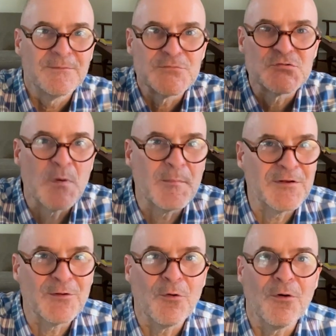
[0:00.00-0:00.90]

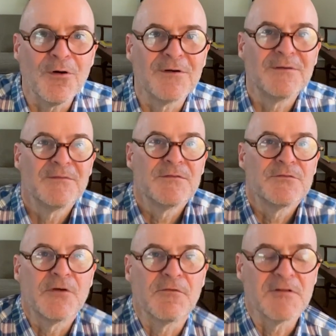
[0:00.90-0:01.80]
Swimming along,
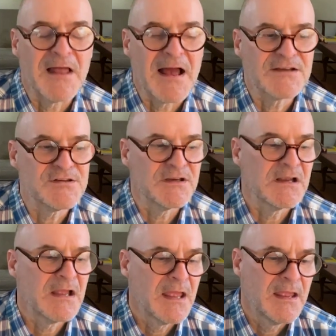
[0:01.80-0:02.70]
it's very
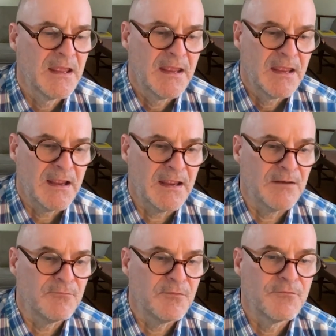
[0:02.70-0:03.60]
relaxing.
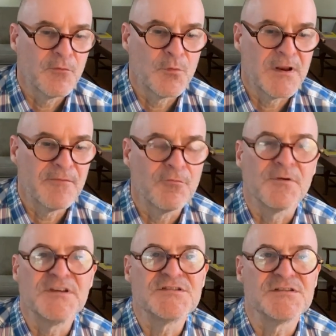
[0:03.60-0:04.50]
And for whatever
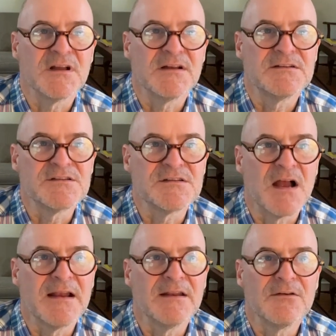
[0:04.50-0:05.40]
reason, I
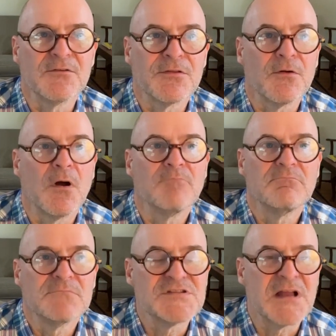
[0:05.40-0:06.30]
decided or thought
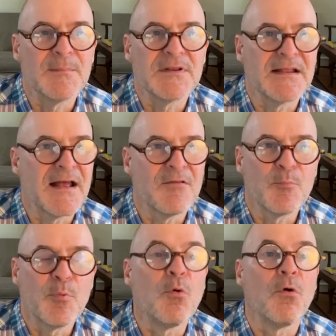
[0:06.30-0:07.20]
it's time to get out of the
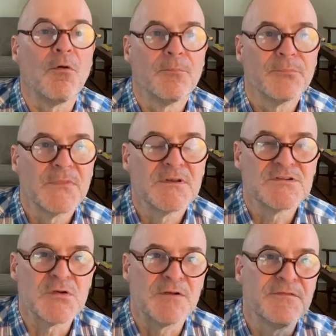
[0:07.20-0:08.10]
pool.
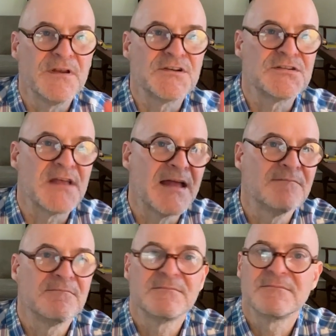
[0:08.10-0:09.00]
So I finished
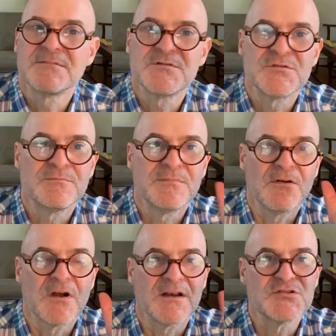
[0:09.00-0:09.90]
that, you
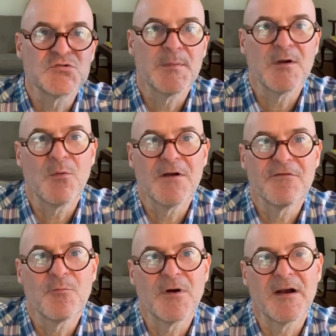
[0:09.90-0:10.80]
know, kind of swimming away
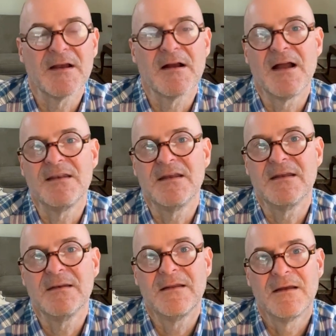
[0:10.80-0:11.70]
from where I had gotten
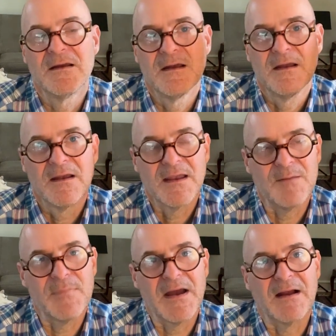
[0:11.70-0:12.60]
in,
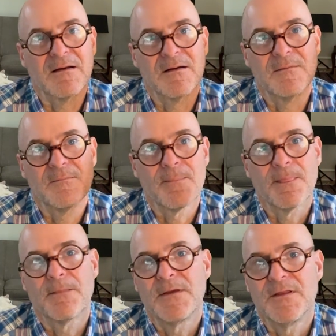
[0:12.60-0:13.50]
came back
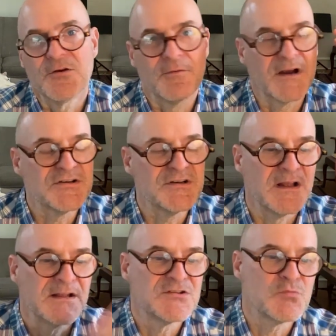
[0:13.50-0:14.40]
in the direction
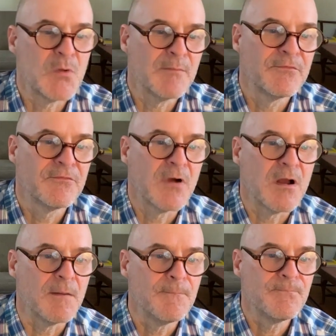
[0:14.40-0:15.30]
I had swam
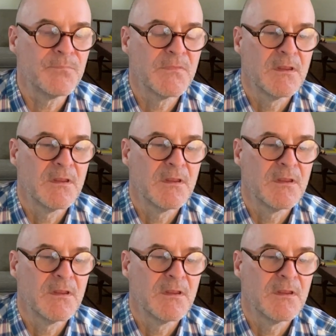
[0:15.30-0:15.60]
from.